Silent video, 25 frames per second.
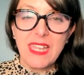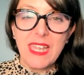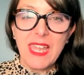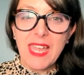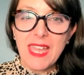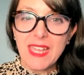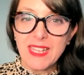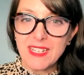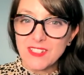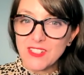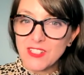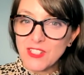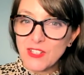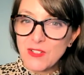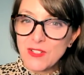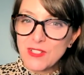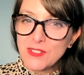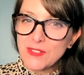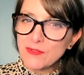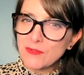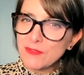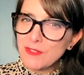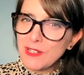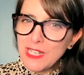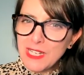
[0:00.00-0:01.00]
And so
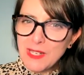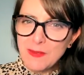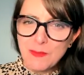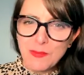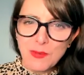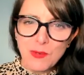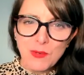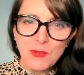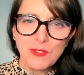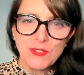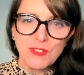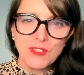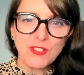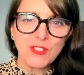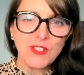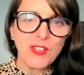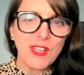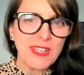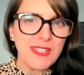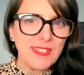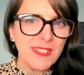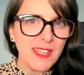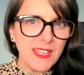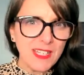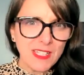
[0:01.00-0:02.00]
it's really important to
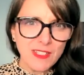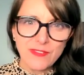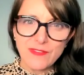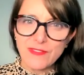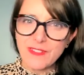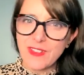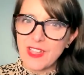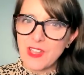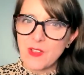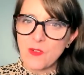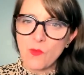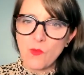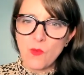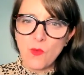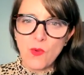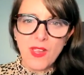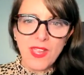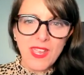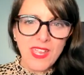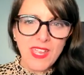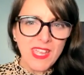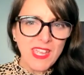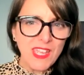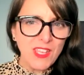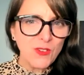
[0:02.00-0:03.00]
identify
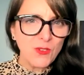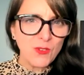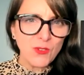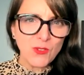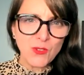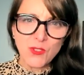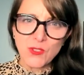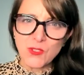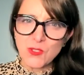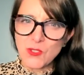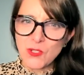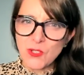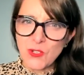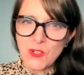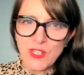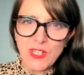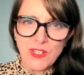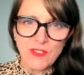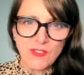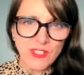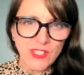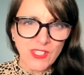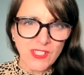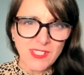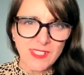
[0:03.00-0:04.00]
where your story of
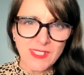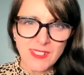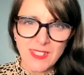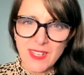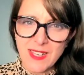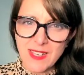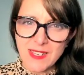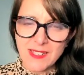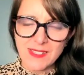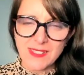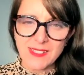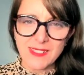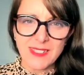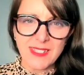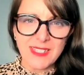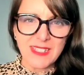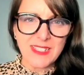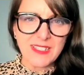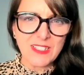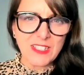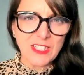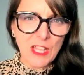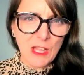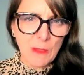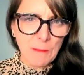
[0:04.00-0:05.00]
success
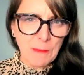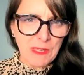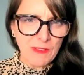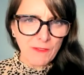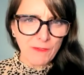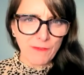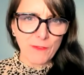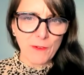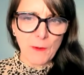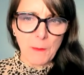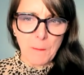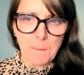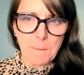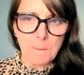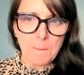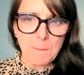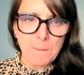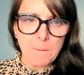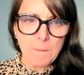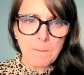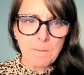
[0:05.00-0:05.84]
is coming from.